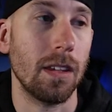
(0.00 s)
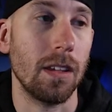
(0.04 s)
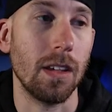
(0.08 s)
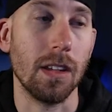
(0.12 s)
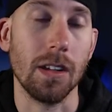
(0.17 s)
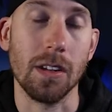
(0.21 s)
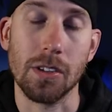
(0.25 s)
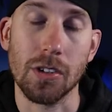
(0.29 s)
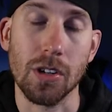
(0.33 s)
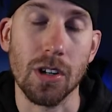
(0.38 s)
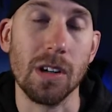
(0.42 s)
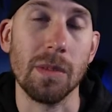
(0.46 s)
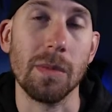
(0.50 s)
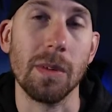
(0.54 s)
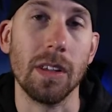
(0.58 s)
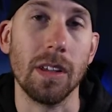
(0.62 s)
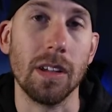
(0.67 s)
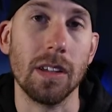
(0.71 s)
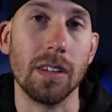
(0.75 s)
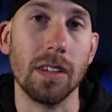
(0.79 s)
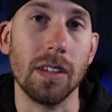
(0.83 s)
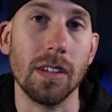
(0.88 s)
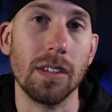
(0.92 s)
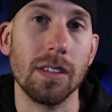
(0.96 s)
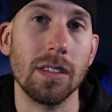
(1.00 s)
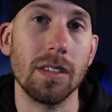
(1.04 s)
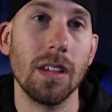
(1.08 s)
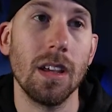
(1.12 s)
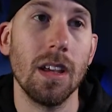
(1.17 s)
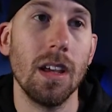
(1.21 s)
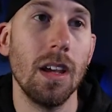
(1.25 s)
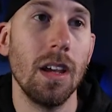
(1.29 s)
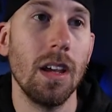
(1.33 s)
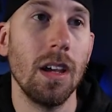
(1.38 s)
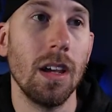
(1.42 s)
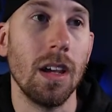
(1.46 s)
in a tournament like this.
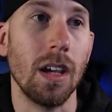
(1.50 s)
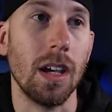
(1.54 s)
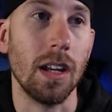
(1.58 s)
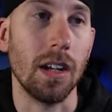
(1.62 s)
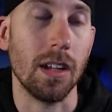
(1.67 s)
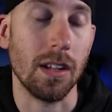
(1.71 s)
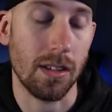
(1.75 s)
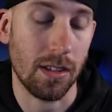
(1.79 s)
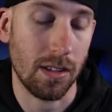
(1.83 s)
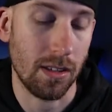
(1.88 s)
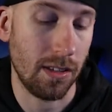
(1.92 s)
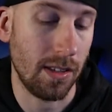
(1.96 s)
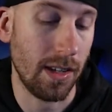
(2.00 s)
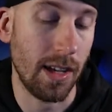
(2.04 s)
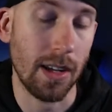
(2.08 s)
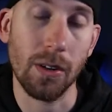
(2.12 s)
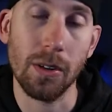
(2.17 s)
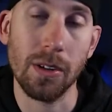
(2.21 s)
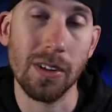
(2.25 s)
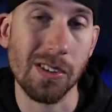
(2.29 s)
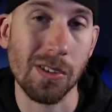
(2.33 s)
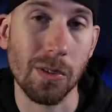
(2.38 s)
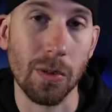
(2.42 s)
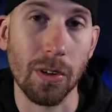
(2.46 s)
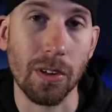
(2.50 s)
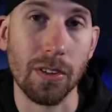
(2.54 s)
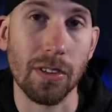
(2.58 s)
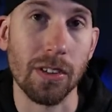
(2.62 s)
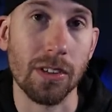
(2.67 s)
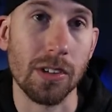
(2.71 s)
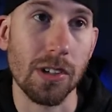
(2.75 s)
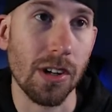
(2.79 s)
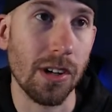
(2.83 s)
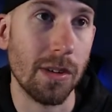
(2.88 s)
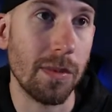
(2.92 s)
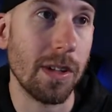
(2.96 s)
And it not only does it work in
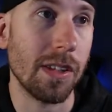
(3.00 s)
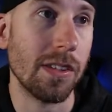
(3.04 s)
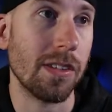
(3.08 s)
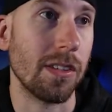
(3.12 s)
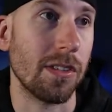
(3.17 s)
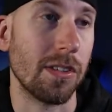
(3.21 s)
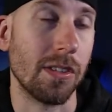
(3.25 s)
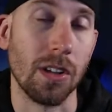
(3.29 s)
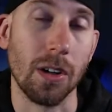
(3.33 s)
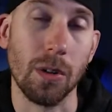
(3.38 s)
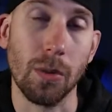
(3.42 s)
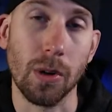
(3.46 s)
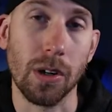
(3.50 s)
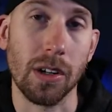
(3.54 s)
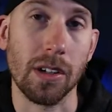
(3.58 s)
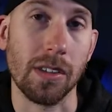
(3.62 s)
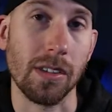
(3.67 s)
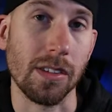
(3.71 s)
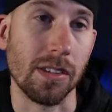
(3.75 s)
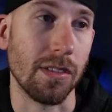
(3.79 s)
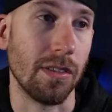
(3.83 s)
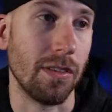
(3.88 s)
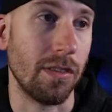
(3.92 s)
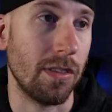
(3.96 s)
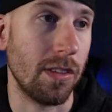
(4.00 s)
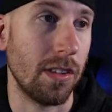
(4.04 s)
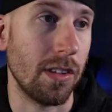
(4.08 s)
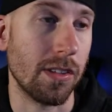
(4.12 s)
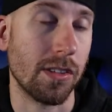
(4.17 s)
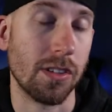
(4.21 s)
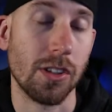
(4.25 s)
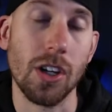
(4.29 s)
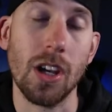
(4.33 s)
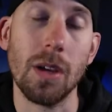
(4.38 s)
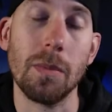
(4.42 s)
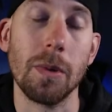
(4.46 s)
the tournaments, it's going to work in
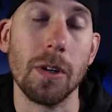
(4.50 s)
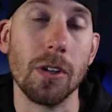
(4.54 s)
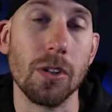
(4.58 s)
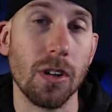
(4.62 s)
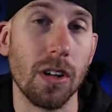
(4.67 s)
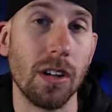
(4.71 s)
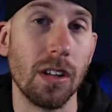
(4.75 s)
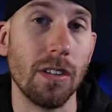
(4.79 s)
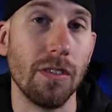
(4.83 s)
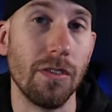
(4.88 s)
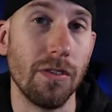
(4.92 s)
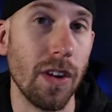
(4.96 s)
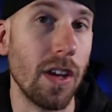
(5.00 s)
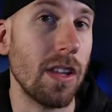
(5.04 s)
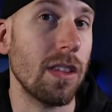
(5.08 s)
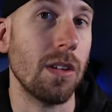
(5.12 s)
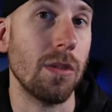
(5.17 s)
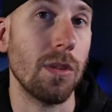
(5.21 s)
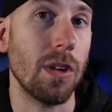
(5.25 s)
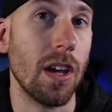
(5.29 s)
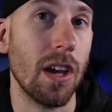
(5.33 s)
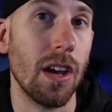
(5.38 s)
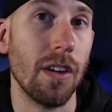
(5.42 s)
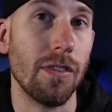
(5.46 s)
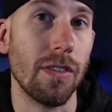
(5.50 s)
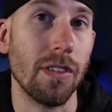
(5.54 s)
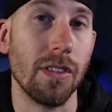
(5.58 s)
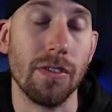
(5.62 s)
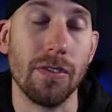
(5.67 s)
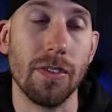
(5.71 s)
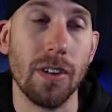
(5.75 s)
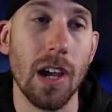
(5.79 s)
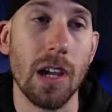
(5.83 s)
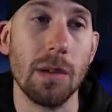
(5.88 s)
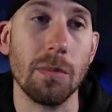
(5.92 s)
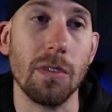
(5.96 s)
this champion training event that we have for the
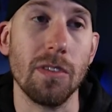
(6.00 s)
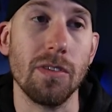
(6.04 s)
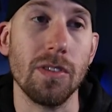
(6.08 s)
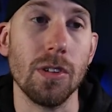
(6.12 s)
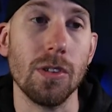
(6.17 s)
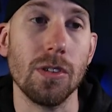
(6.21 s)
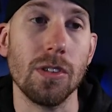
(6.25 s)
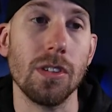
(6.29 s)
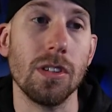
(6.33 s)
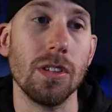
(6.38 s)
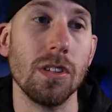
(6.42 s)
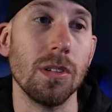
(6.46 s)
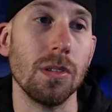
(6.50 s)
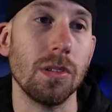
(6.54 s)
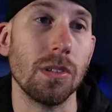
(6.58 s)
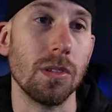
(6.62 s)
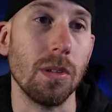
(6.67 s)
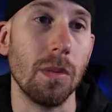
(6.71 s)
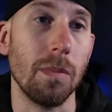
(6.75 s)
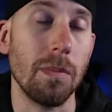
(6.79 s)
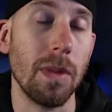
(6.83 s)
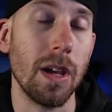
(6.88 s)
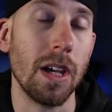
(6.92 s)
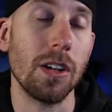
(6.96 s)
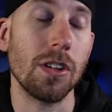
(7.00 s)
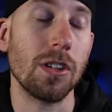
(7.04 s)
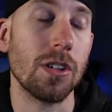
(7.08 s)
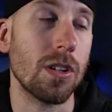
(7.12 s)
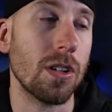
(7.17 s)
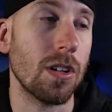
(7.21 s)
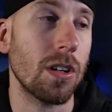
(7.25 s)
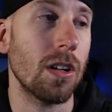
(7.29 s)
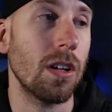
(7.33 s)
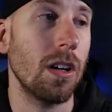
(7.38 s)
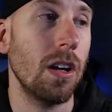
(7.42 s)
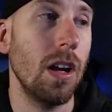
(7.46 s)
fragment fusion too. So make
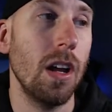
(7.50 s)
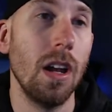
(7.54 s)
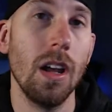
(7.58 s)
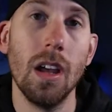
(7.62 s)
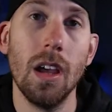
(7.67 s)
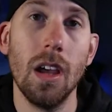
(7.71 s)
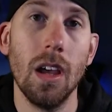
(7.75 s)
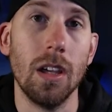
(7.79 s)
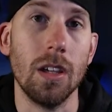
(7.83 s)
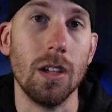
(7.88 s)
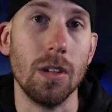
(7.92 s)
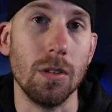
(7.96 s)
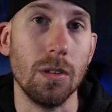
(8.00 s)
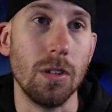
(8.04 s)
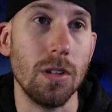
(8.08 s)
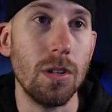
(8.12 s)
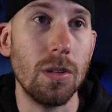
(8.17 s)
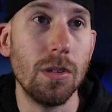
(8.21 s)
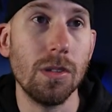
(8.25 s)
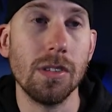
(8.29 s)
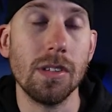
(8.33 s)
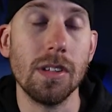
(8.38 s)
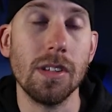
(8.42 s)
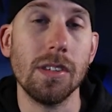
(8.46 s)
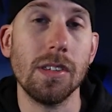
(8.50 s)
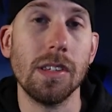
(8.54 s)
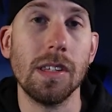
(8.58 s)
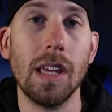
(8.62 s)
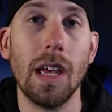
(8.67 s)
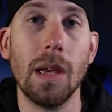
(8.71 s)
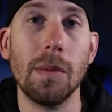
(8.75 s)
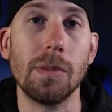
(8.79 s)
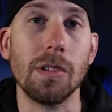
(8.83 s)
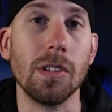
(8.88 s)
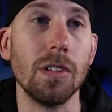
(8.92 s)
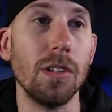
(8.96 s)
sure you use these steps,